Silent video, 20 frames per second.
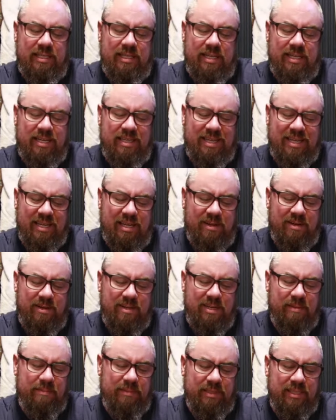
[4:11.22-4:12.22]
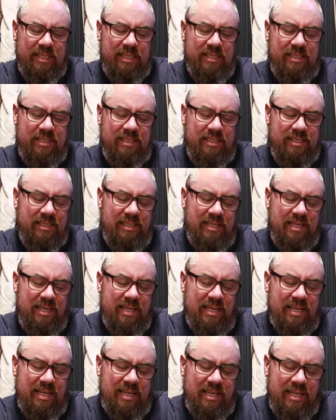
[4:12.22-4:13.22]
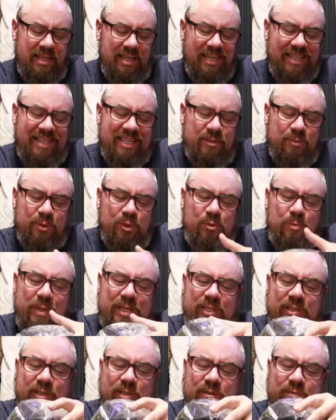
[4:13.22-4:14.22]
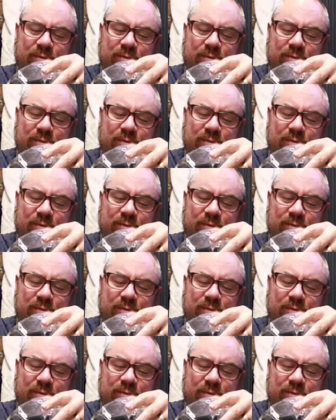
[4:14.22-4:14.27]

Yeah, I think I got a couple of these. I think these were special